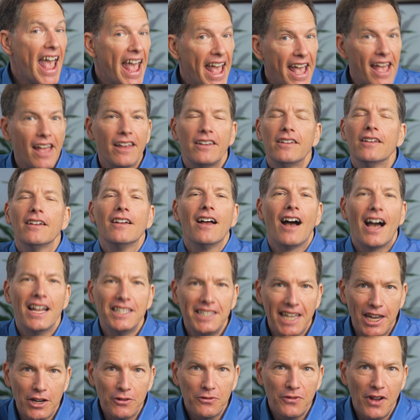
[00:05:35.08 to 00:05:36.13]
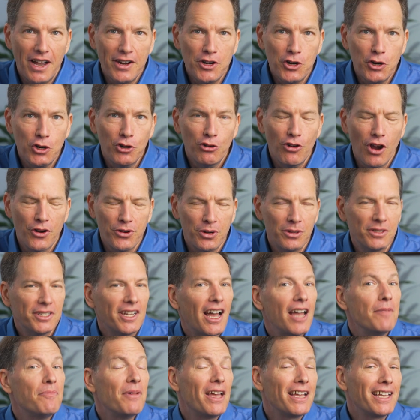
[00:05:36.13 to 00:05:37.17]
and identified her
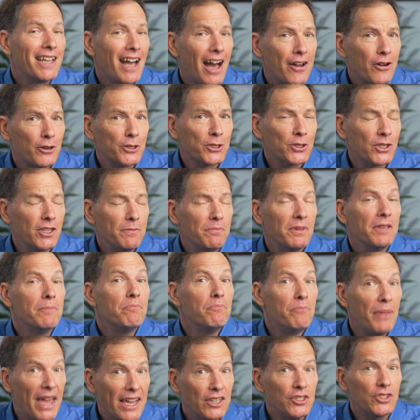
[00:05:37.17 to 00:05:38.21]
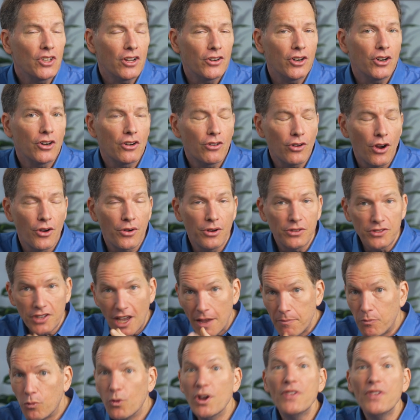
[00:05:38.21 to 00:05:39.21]
chronotype and got her sleeping based on her chronotype